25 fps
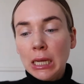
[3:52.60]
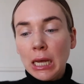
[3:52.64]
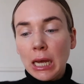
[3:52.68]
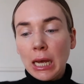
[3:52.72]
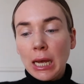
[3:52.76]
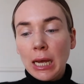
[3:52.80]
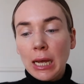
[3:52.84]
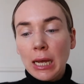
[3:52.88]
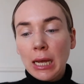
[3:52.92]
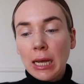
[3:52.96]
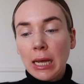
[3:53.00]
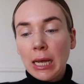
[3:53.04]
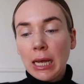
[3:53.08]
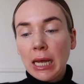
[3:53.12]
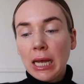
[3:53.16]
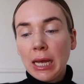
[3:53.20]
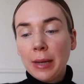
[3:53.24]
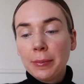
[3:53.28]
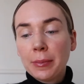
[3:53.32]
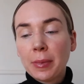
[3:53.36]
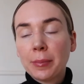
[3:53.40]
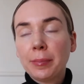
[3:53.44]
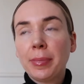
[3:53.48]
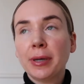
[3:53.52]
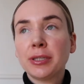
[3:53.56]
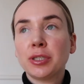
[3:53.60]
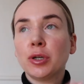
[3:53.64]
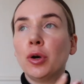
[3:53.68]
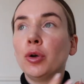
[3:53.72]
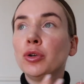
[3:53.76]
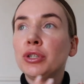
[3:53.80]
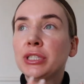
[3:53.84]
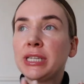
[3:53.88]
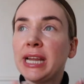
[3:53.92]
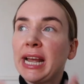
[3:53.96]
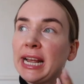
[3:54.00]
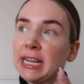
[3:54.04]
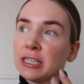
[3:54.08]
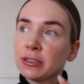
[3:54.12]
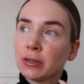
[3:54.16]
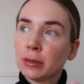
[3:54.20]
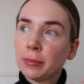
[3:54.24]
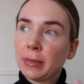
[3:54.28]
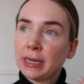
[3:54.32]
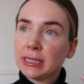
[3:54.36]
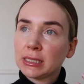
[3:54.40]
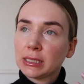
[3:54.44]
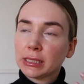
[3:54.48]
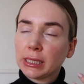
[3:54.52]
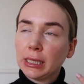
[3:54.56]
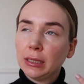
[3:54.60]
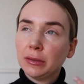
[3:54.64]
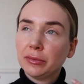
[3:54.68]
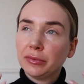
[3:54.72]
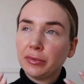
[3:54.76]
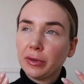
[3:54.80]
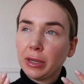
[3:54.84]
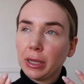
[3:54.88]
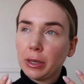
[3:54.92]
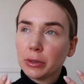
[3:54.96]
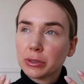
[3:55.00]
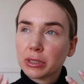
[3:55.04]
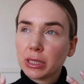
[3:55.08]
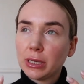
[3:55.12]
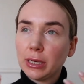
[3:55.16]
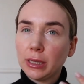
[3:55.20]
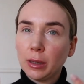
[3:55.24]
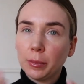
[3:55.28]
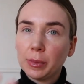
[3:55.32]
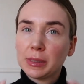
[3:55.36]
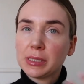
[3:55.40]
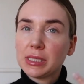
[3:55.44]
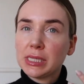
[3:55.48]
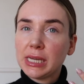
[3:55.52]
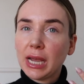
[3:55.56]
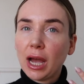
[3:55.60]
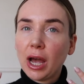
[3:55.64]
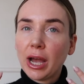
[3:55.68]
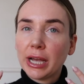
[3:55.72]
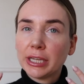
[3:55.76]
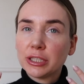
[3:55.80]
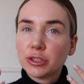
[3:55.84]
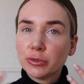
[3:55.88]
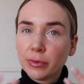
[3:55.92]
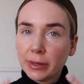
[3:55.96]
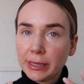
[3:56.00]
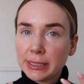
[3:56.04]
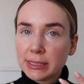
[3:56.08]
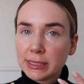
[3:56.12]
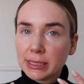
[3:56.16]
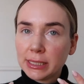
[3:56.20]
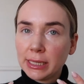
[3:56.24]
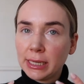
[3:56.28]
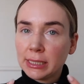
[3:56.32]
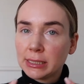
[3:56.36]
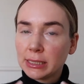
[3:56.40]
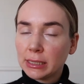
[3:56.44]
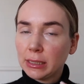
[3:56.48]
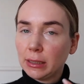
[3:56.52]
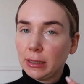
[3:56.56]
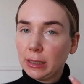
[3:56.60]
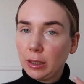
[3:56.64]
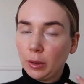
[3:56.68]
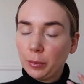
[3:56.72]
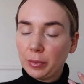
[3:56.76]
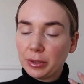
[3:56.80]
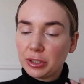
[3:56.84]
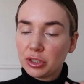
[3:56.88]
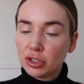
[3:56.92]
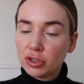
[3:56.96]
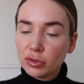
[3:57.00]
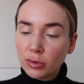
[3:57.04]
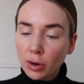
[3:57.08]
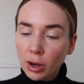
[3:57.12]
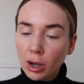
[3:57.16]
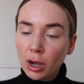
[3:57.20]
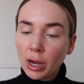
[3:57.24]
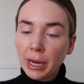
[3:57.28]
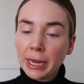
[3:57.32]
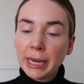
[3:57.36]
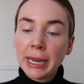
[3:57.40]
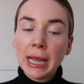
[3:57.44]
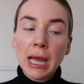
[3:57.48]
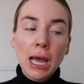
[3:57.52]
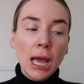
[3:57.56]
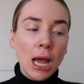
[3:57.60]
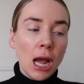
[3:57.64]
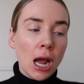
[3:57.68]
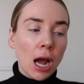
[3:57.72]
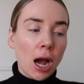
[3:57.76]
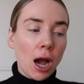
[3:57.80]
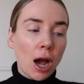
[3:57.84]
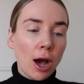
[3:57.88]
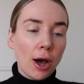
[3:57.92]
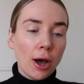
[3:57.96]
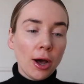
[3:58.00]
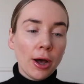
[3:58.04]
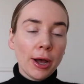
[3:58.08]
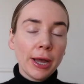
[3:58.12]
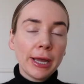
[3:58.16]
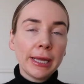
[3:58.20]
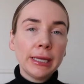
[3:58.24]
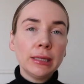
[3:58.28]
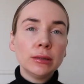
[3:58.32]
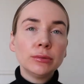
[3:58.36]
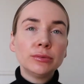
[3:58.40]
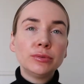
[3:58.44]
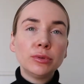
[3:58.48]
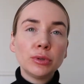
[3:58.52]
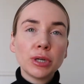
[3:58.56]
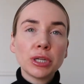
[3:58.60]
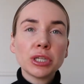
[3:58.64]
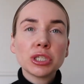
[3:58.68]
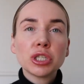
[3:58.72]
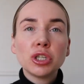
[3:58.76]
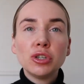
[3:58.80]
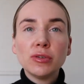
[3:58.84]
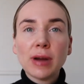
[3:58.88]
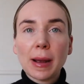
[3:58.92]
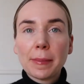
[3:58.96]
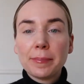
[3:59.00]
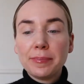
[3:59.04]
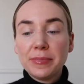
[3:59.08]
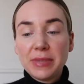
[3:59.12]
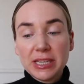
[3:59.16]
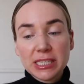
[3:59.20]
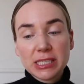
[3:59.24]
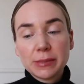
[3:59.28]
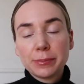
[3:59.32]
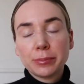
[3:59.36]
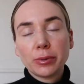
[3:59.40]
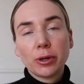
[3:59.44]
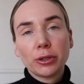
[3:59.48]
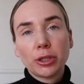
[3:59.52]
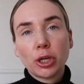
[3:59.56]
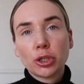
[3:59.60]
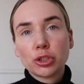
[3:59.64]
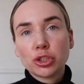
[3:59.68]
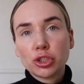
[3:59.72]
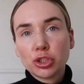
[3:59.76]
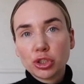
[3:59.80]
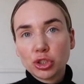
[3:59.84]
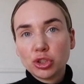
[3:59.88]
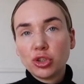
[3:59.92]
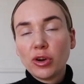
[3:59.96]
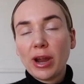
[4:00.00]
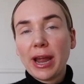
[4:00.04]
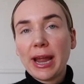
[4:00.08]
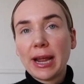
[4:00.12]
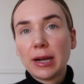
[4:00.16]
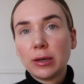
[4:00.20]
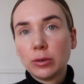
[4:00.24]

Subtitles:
But on days when my skin feels a little bit dehydrated and a little bit dry, I wouldn't grab this product straight